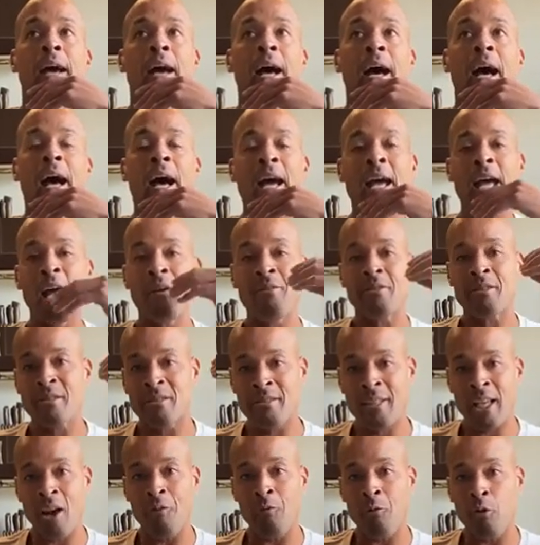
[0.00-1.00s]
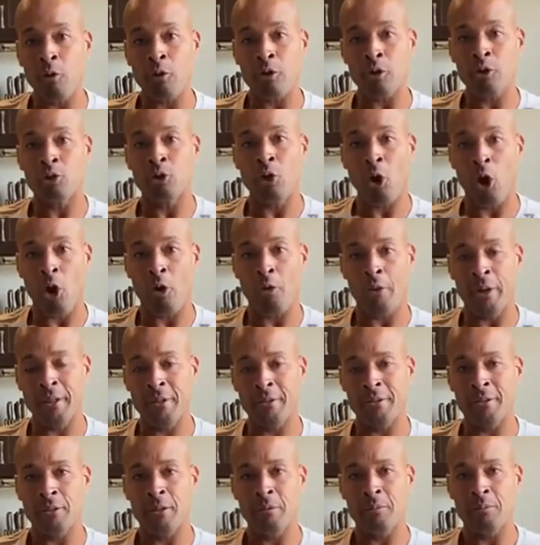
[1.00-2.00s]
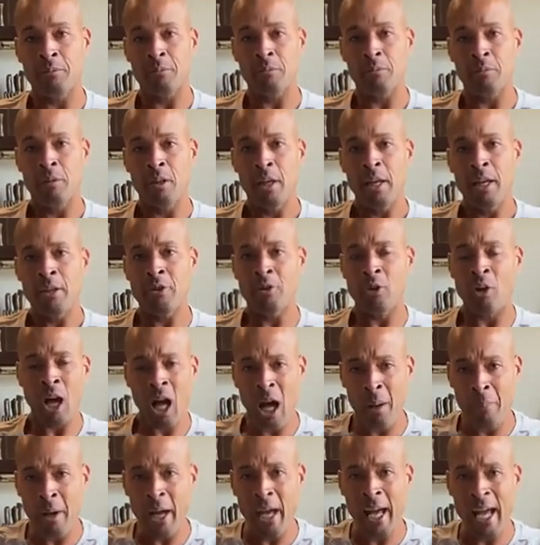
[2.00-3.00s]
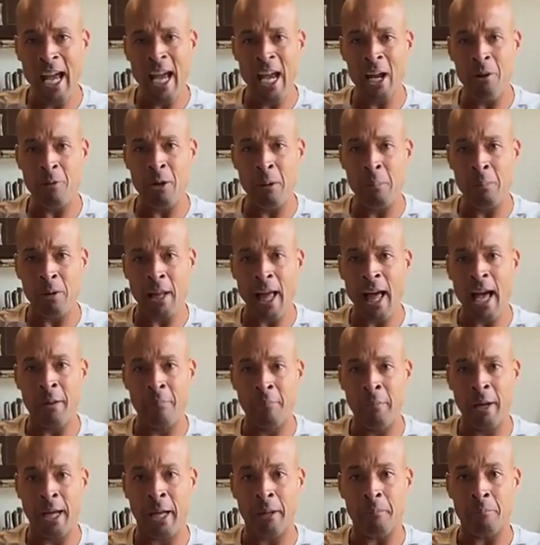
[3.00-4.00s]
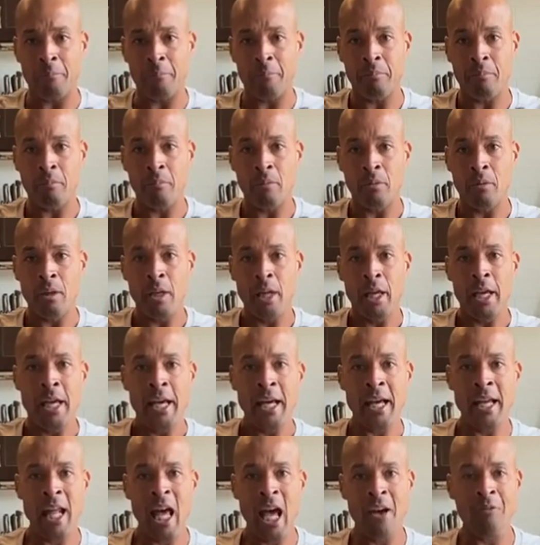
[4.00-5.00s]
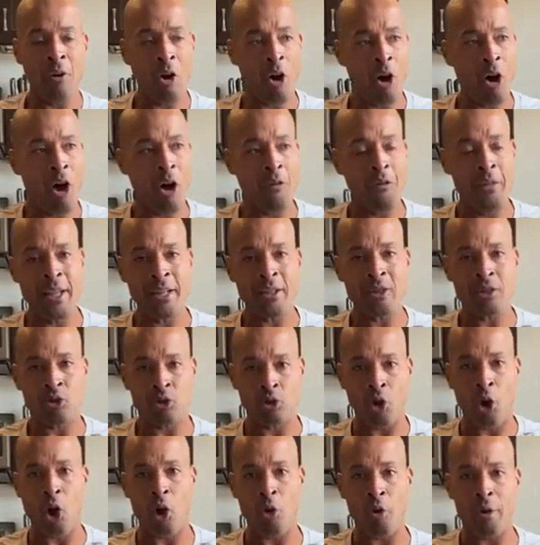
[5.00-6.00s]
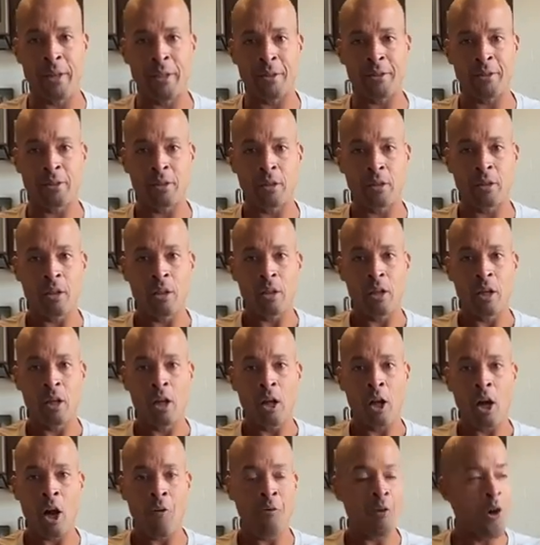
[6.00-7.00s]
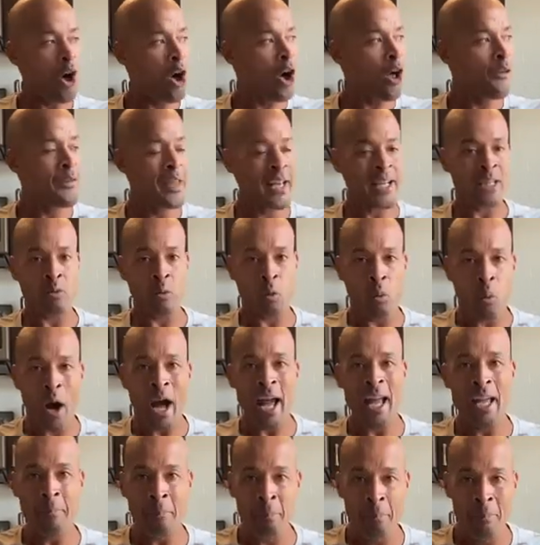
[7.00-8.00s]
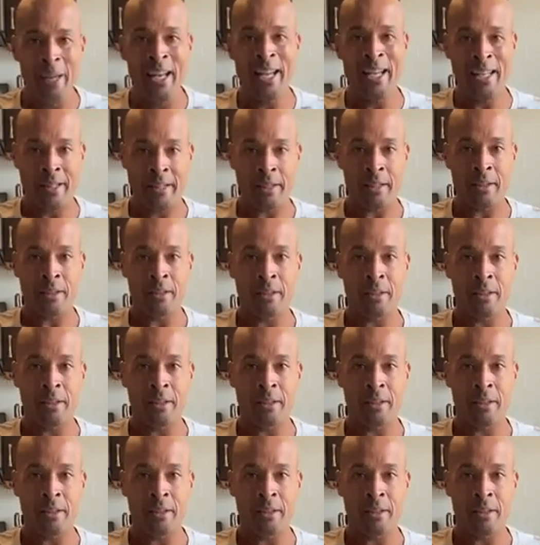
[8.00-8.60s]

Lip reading: I have several stories. So I'm an angry black man. And I have all these stories of all these white men